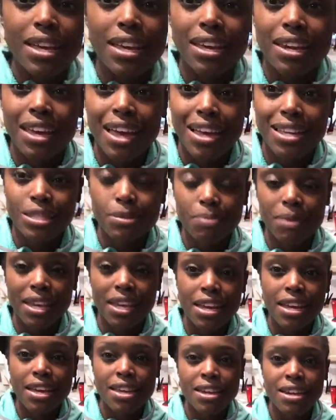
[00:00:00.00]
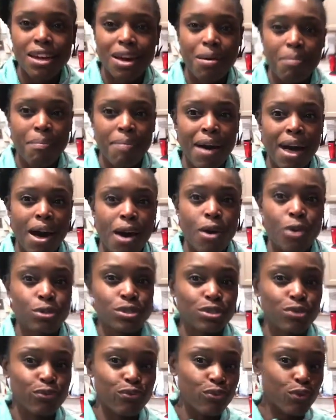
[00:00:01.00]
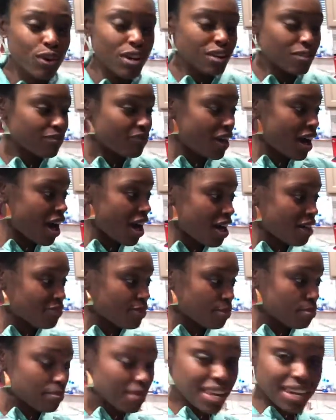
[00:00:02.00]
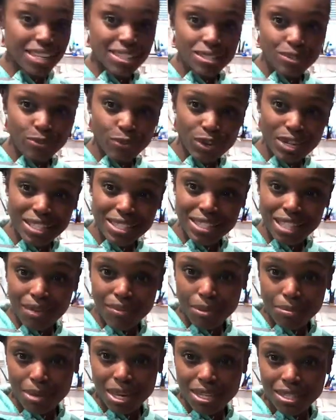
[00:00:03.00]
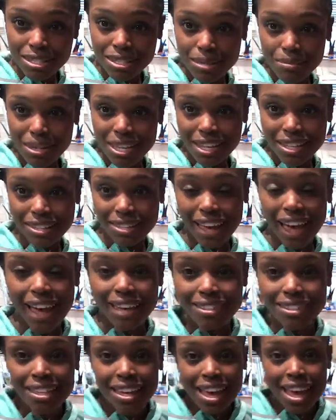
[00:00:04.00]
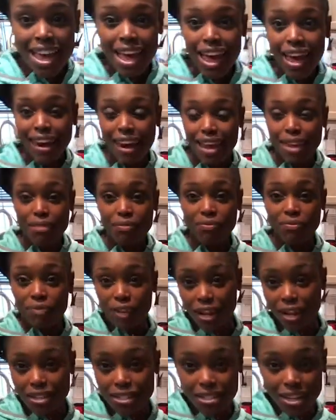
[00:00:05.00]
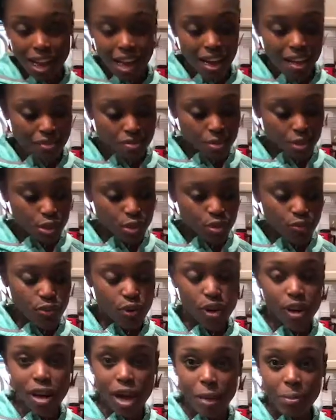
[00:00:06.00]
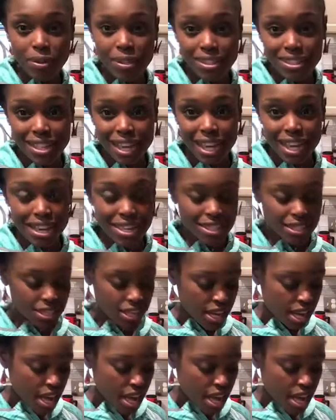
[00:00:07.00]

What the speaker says: It has been about 45 minutes, 47 minutes to be exact, and I'm finished. I have meals for a couple of days.